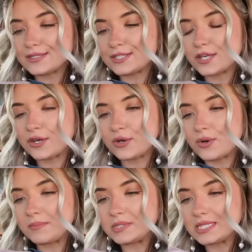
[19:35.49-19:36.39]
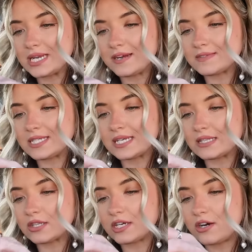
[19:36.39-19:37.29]
So I'm just gonna have to take
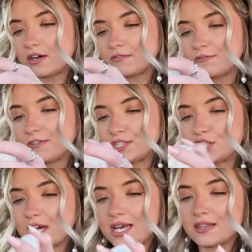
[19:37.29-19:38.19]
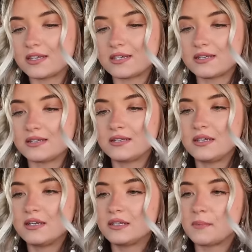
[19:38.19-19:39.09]
the lid off and try the
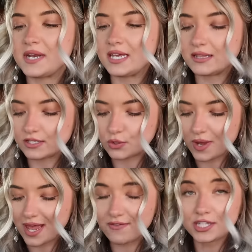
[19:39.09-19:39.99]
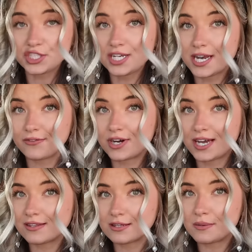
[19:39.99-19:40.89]
lemonade this way. I've actually never
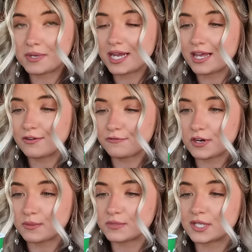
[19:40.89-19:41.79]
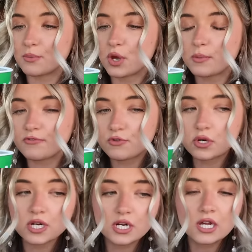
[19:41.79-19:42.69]
had the lemonade from Subway
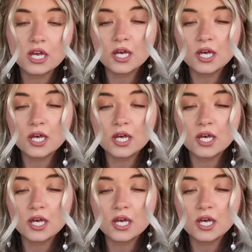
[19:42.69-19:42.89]
before.